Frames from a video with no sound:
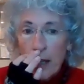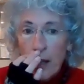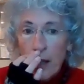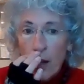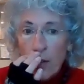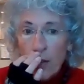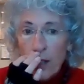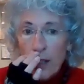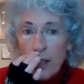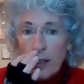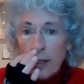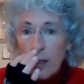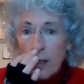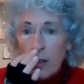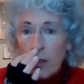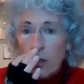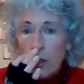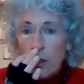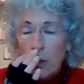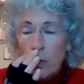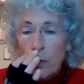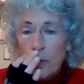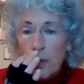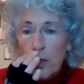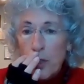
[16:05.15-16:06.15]
Now, this little
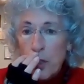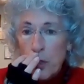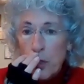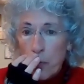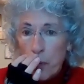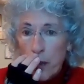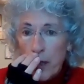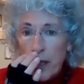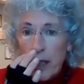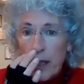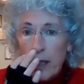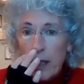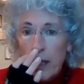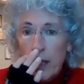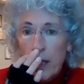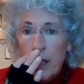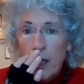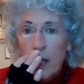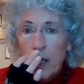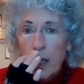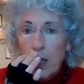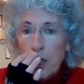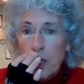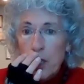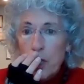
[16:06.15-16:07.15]
girl was 3.
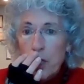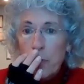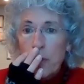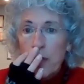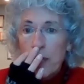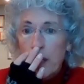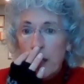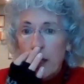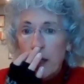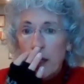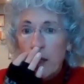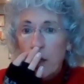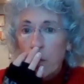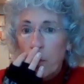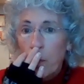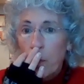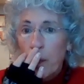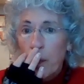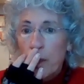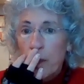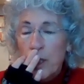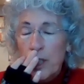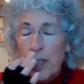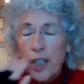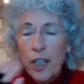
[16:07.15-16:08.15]
She was getting a
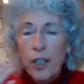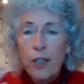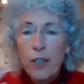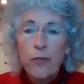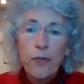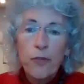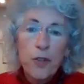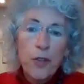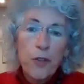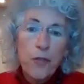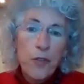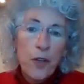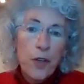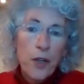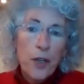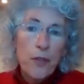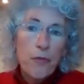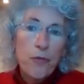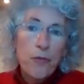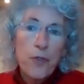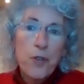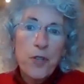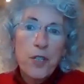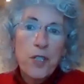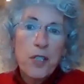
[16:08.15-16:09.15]
wheelchair for the very
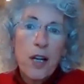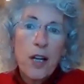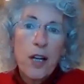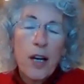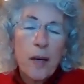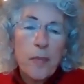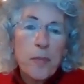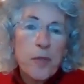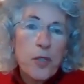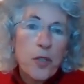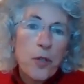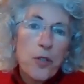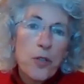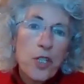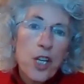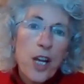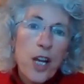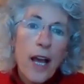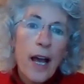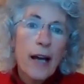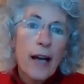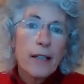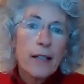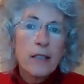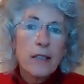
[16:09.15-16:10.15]
first time, so she
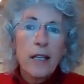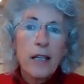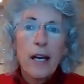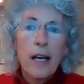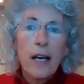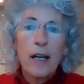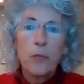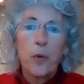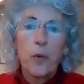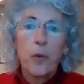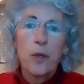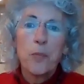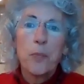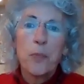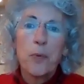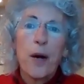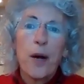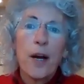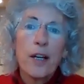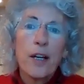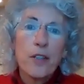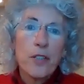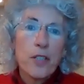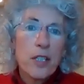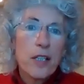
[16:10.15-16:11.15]
hadn't had one
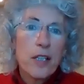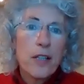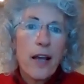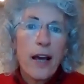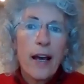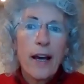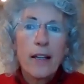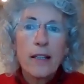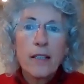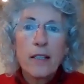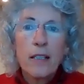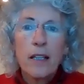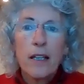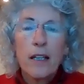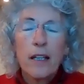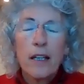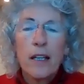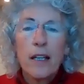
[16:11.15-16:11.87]
prior to that.